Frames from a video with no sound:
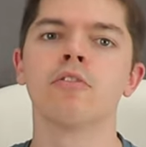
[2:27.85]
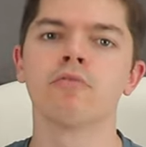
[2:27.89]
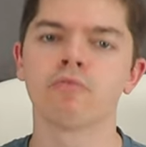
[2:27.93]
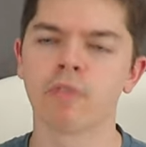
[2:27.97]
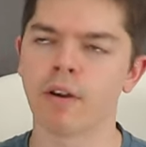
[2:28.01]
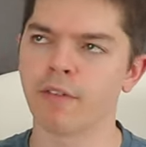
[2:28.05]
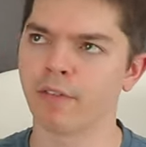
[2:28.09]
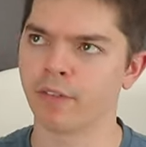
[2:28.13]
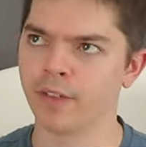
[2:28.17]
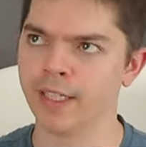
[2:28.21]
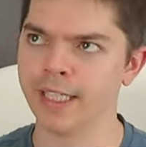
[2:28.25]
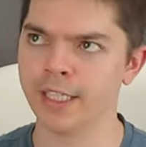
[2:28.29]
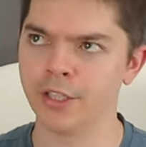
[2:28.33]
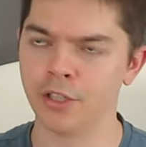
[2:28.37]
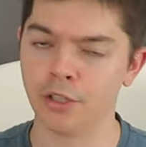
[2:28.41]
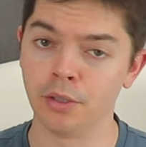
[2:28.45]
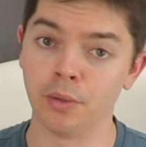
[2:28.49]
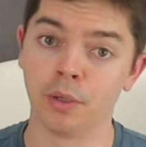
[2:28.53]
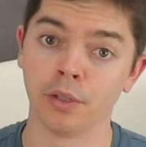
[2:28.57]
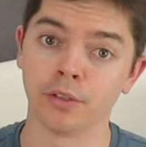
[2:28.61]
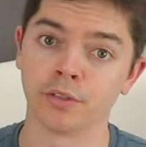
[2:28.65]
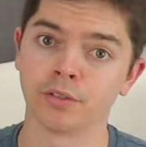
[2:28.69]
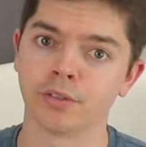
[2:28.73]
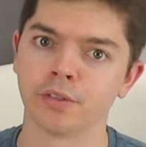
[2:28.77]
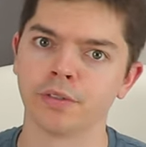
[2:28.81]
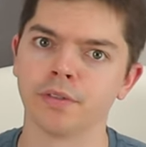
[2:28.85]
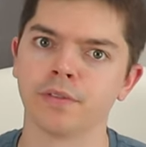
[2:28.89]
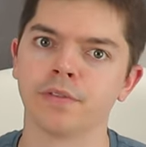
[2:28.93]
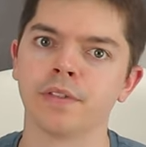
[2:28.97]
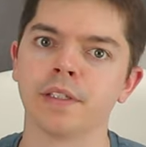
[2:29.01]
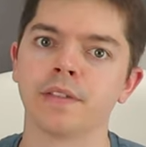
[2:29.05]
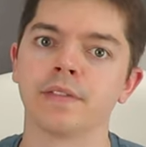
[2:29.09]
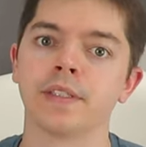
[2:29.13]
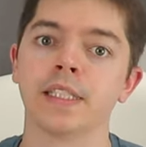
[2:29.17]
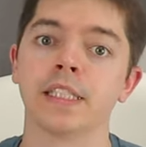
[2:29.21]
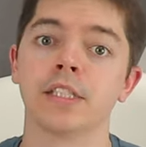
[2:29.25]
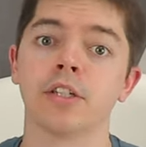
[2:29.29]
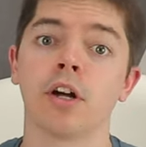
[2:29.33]
roughly
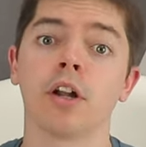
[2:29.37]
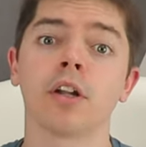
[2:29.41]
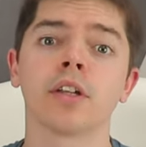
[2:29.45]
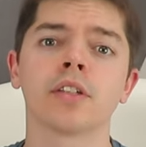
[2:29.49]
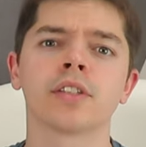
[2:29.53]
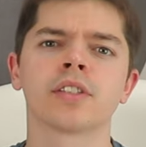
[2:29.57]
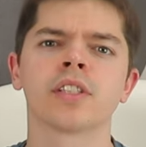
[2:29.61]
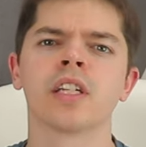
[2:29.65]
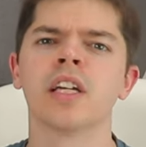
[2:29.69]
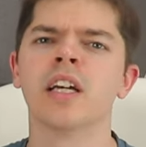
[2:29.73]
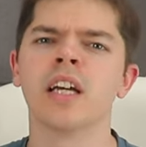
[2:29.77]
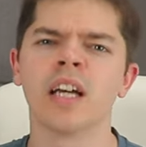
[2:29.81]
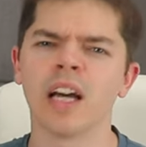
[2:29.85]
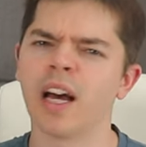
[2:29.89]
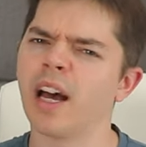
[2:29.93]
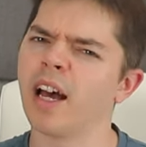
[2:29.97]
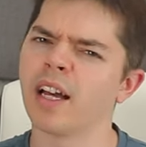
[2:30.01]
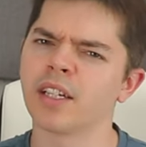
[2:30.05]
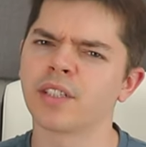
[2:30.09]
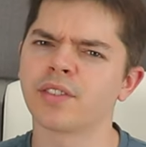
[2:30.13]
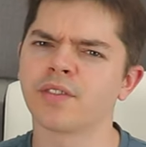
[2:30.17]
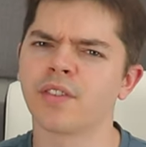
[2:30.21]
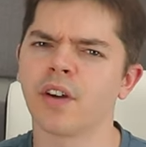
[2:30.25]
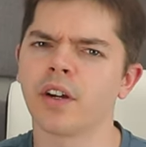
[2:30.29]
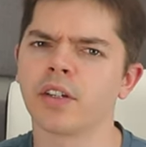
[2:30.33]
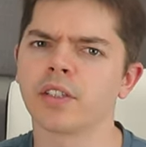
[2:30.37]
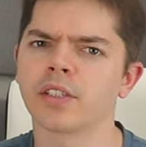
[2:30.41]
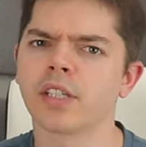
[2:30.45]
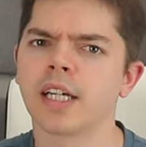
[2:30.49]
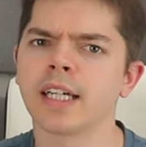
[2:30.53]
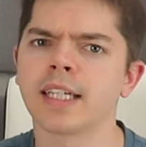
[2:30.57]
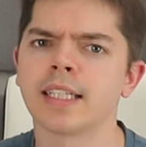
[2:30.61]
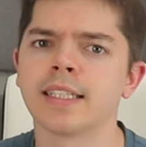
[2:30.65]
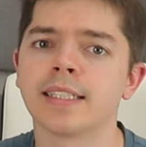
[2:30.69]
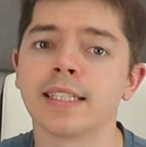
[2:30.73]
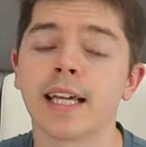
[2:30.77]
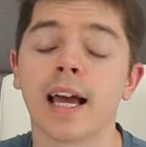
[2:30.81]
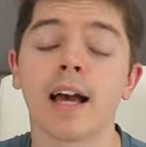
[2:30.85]
$250. As far as I
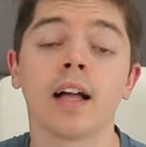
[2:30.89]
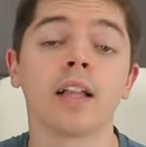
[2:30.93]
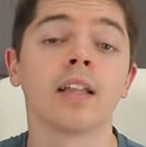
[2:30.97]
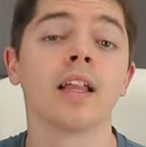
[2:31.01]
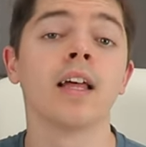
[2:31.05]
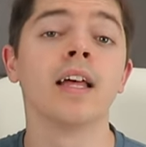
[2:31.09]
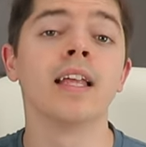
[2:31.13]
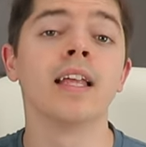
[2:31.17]
can tell,